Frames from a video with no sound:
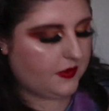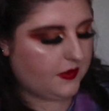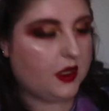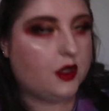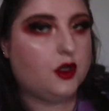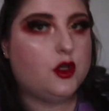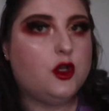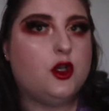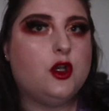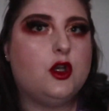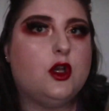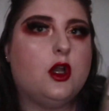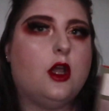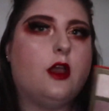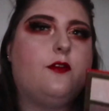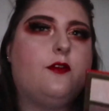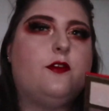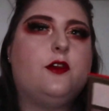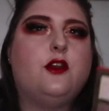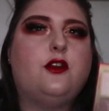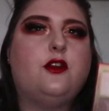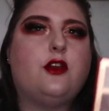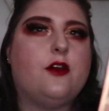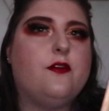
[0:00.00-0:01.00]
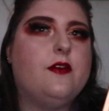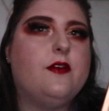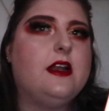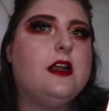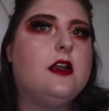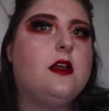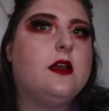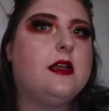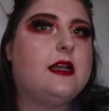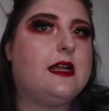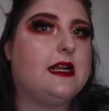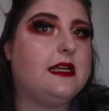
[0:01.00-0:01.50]
if you don't really
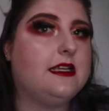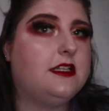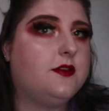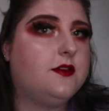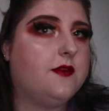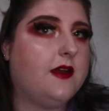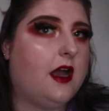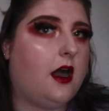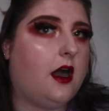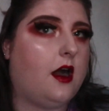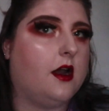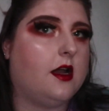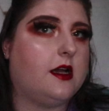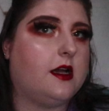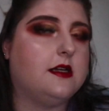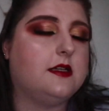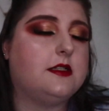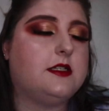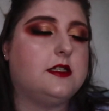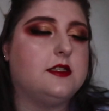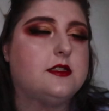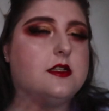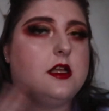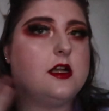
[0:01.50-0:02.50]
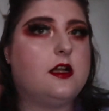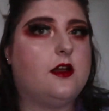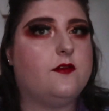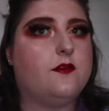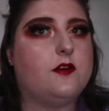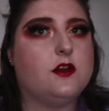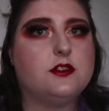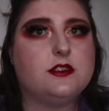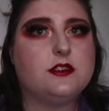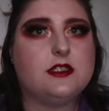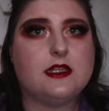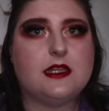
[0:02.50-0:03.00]
like glittery highlighters, like I've
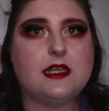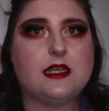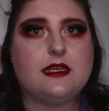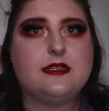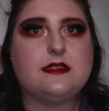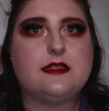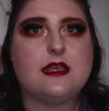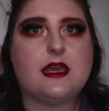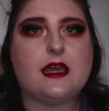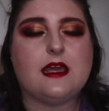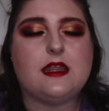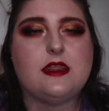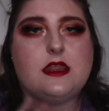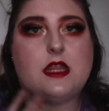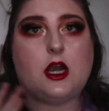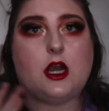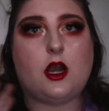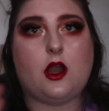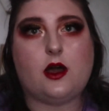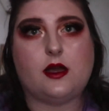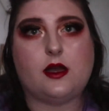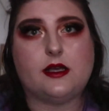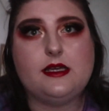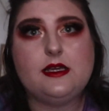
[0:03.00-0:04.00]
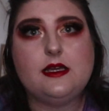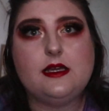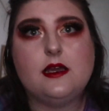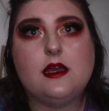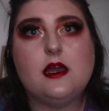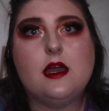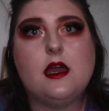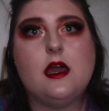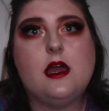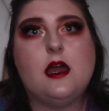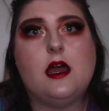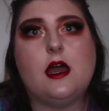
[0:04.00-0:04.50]
looked at this in the light
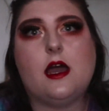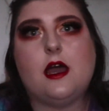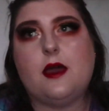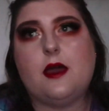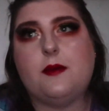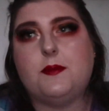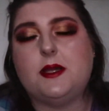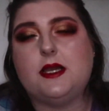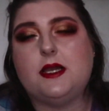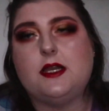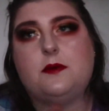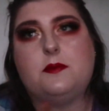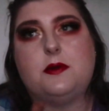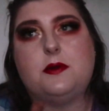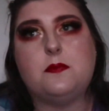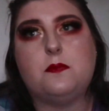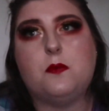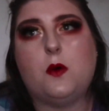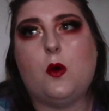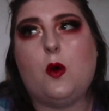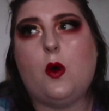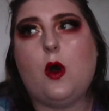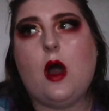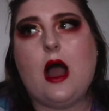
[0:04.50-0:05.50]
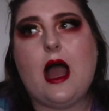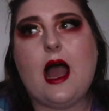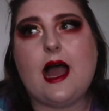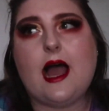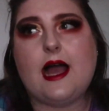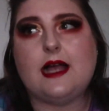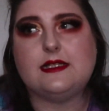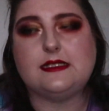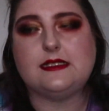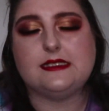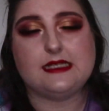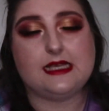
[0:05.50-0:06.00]
a little bit more,
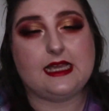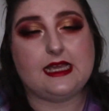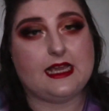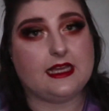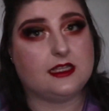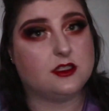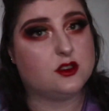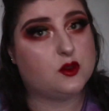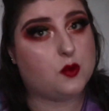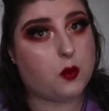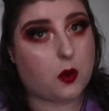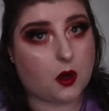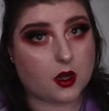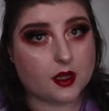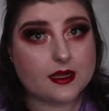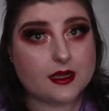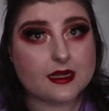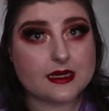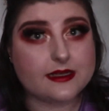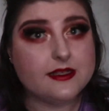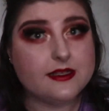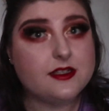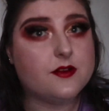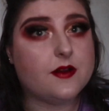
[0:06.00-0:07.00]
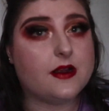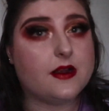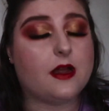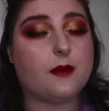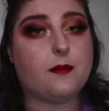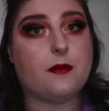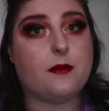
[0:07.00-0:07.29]
and it is quite glittery, like my